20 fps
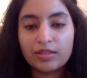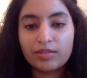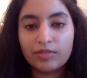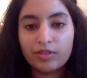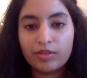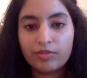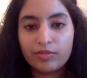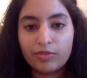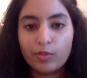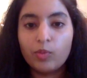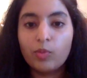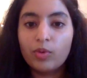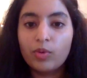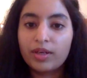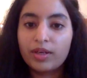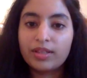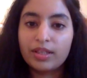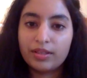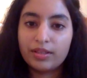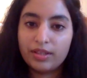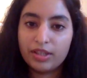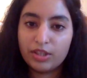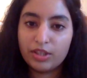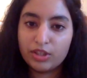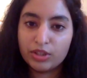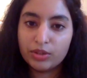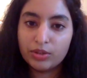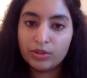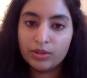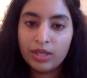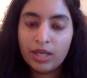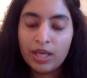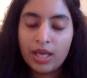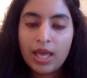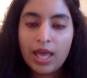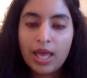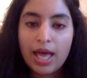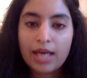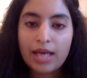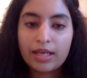of the work that they do,
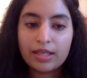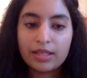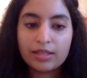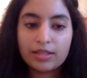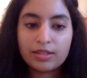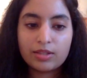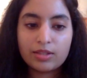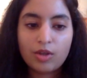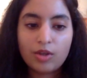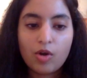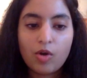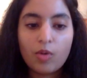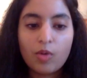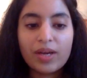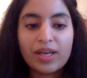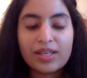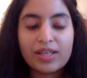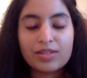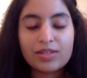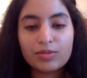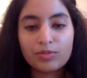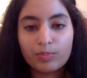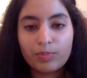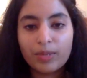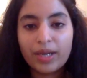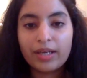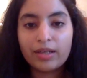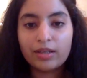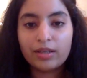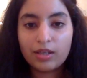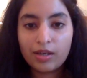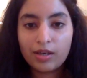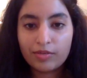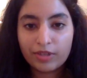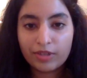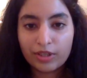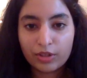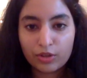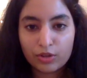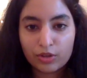and it's always by
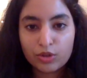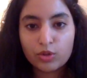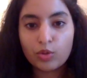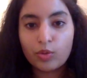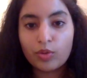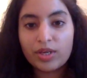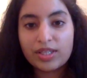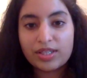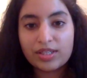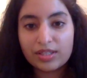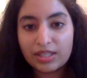uncovering the stories,